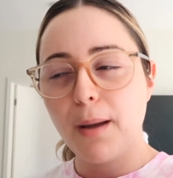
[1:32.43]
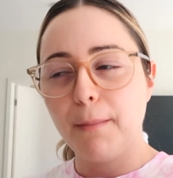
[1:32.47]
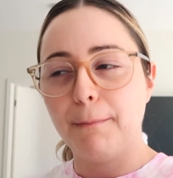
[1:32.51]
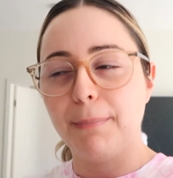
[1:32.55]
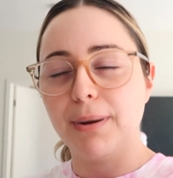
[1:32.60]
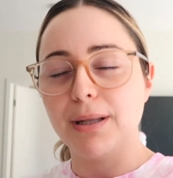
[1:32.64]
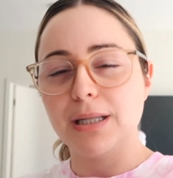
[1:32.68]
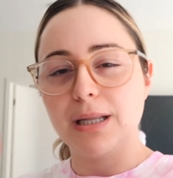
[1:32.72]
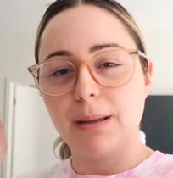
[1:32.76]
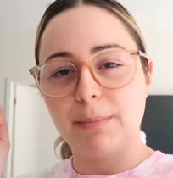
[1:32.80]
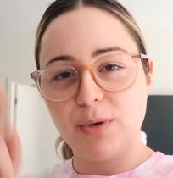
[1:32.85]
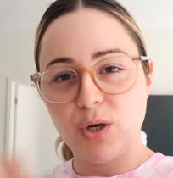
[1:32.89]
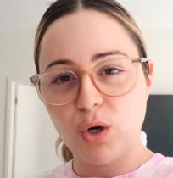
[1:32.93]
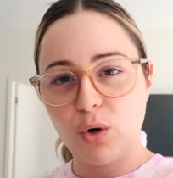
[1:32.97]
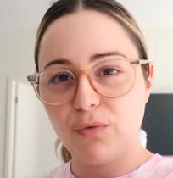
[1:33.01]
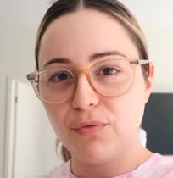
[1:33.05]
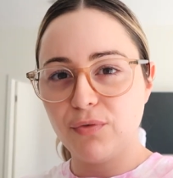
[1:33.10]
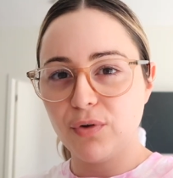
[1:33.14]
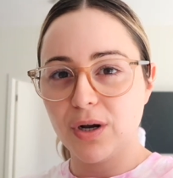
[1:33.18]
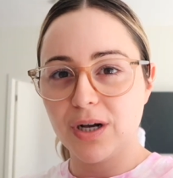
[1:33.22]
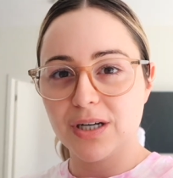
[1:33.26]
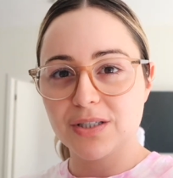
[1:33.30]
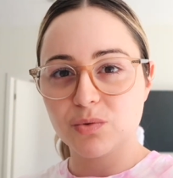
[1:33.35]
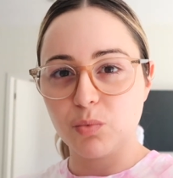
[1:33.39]
But let me know
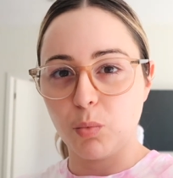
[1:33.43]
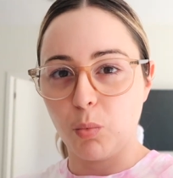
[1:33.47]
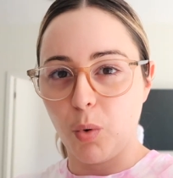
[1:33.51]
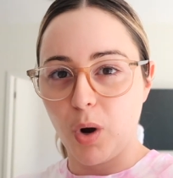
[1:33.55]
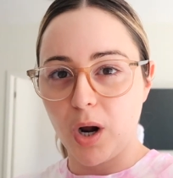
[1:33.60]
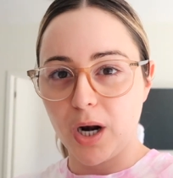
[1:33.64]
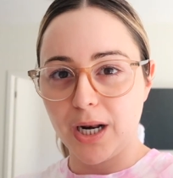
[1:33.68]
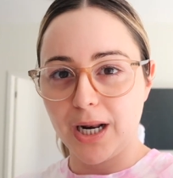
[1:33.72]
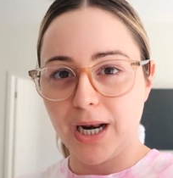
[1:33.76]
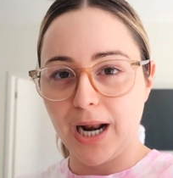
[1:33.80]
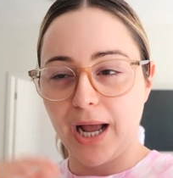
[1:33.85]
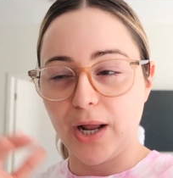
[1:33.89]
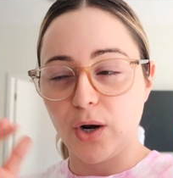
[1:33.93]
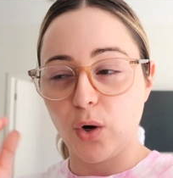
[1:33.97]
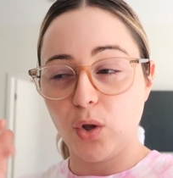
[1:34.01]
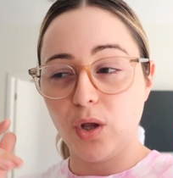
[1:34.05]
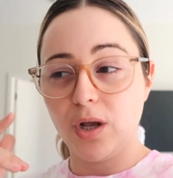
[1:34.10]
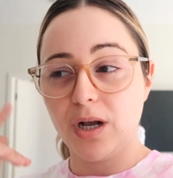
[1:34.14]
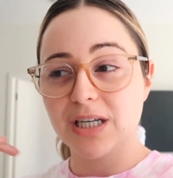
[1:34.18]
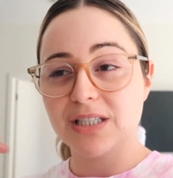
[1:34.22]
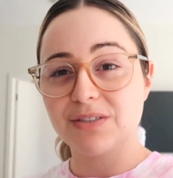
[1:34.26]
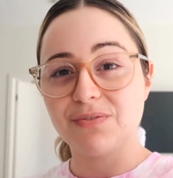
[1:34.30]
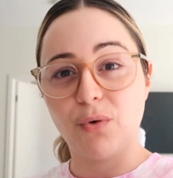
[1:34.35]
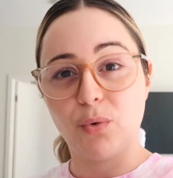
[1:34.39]
if you guys want it. I know
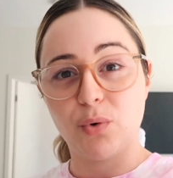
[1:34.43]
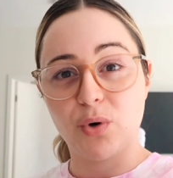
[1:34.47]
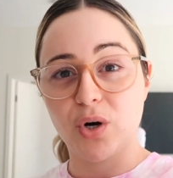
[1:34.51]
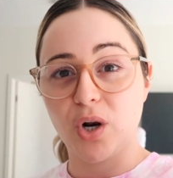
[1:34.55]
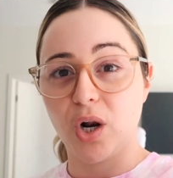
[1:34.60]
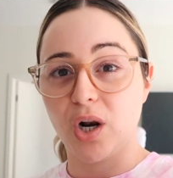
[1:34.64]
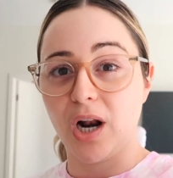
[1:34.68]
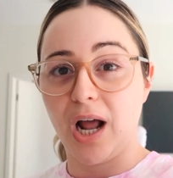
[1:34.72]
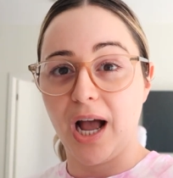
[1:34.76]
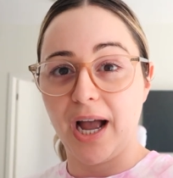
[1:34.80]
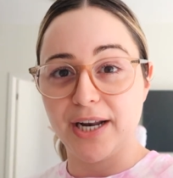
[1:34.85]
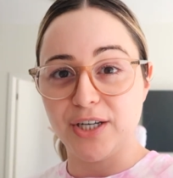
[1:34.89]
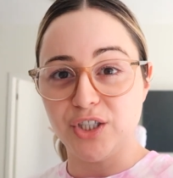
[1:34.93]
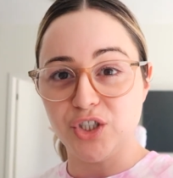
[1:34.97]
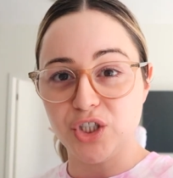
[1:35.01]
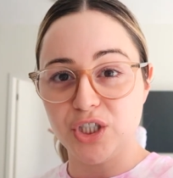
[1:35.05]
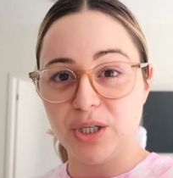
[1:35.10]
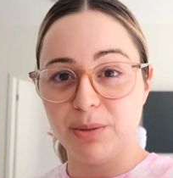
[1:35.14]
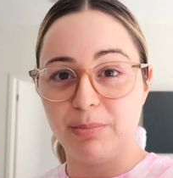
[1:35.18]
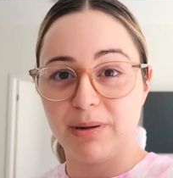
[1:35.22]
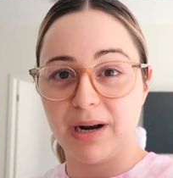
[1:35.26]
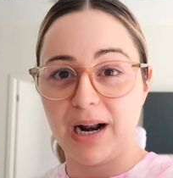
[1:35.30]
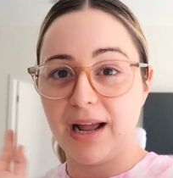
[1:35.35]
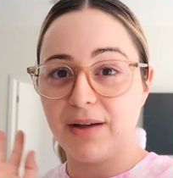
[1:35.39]
you guys voted on
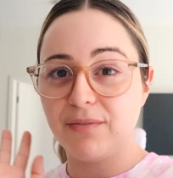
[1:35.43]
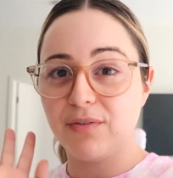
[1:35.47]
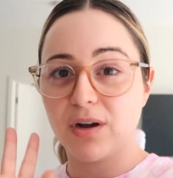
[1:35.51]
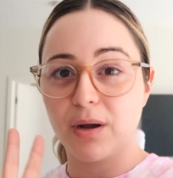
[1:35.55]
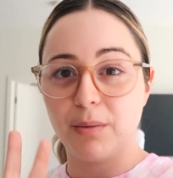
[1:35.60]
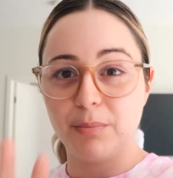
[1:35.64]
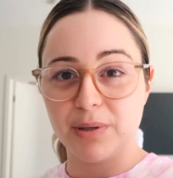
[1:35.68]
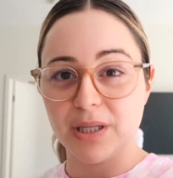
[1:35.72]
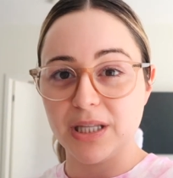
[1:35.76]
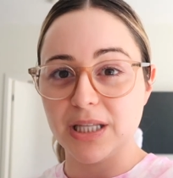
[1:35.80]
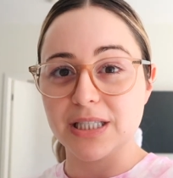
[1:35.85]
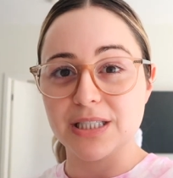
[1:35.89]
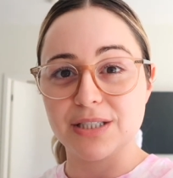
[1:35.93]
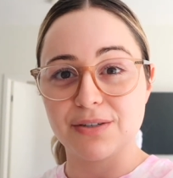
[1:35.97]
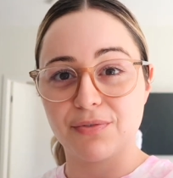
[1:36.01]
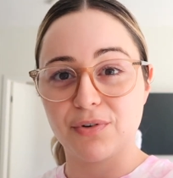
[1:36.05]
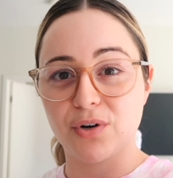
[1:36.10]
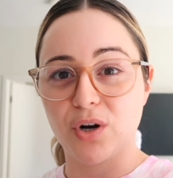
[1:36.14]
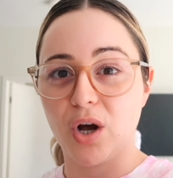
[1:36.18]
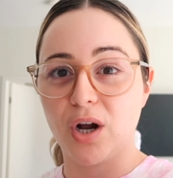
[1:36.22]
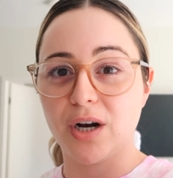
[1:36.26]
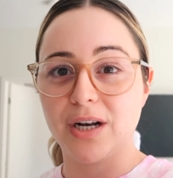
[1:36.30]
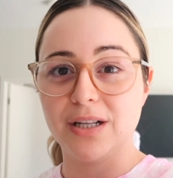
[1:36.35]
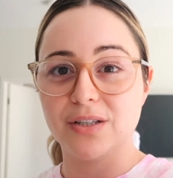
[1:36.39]
IG, but I have a completely
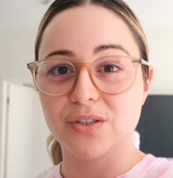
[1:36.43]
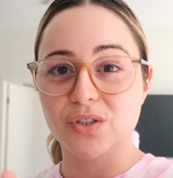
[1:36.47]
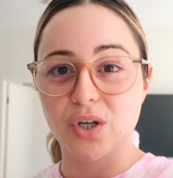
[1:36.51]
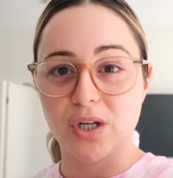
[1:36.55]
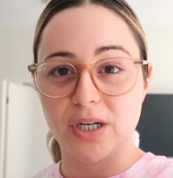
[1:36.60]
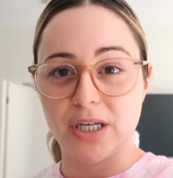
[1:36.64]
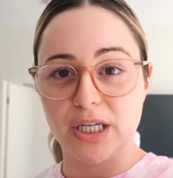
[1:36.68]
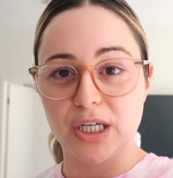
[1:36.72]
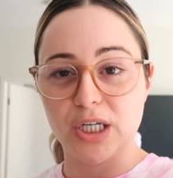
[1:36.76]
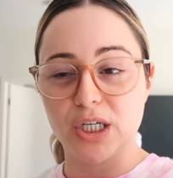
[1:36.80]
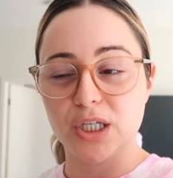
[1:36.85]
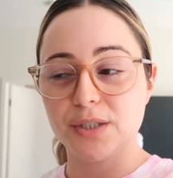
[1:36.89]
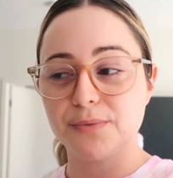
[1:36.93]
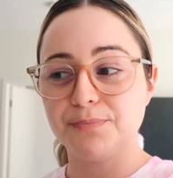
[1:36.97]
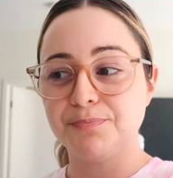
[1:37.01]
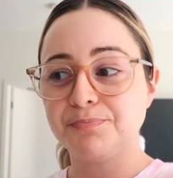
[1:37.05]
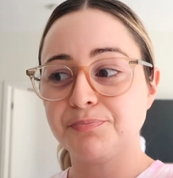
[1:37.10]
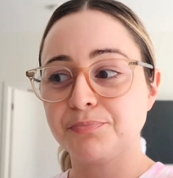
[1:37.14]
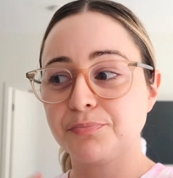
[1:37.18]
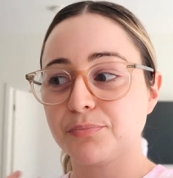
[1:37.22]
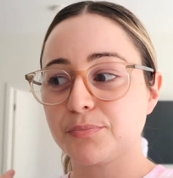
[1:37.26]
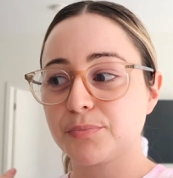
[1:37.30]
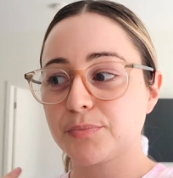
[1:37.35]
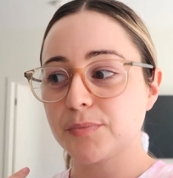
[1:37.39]
different audience on
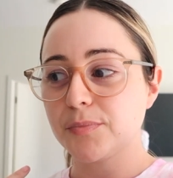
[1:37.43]
here.